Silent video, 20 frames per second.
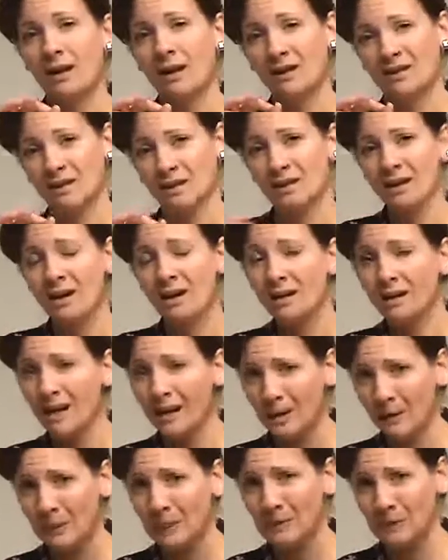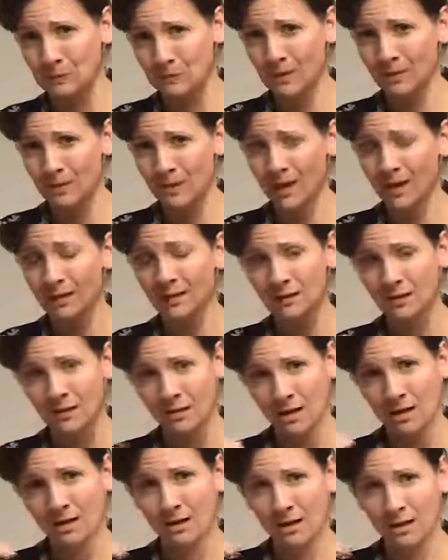And the tongue helps with that. The
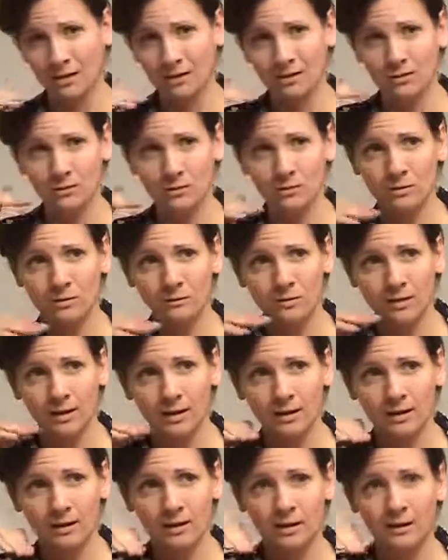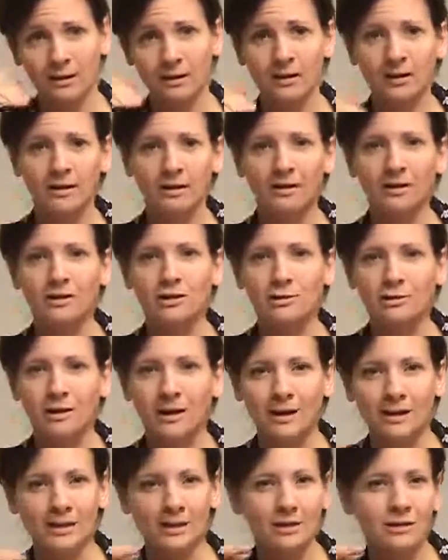tongue is sort of like a
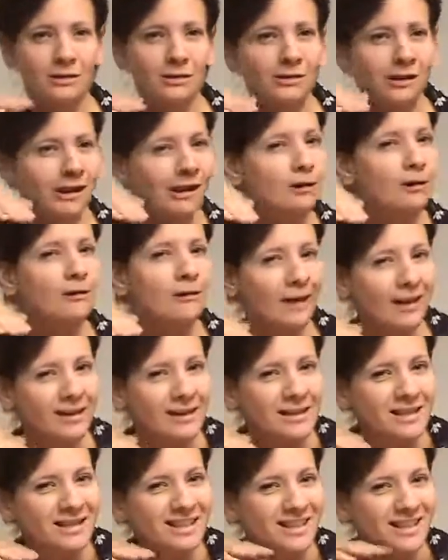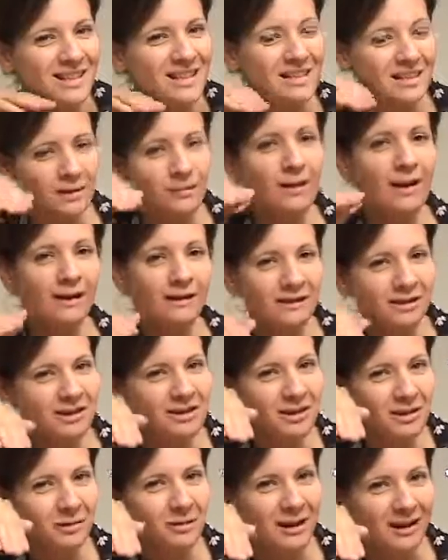directional air vent. It's the vent
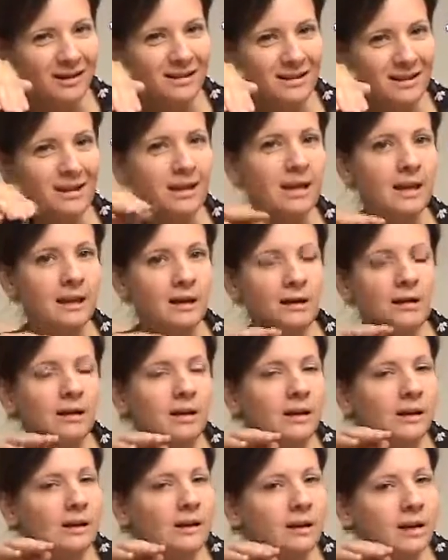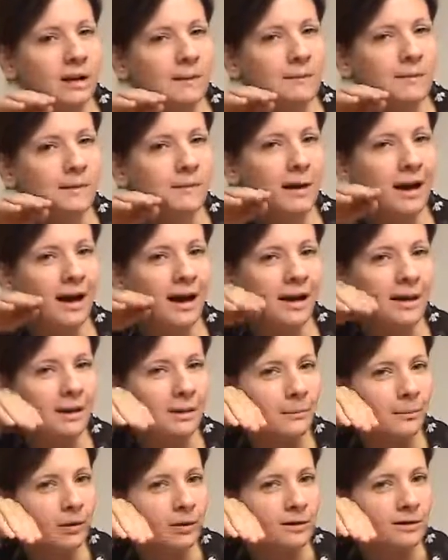that directs the air. It comes up high
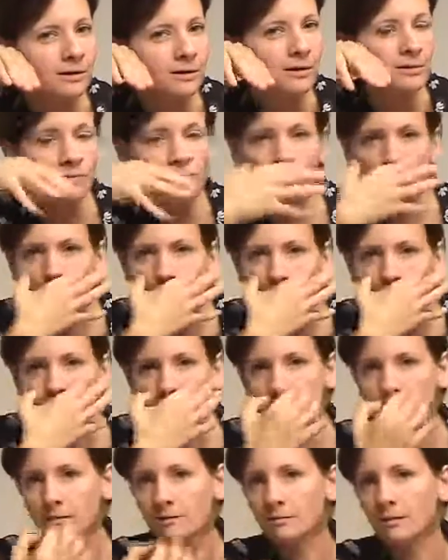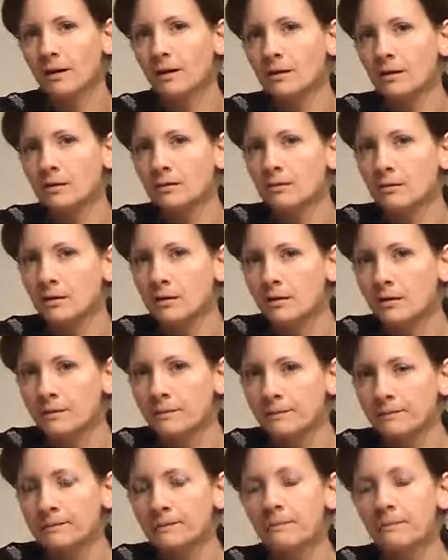and it pushes it forward, right, through here.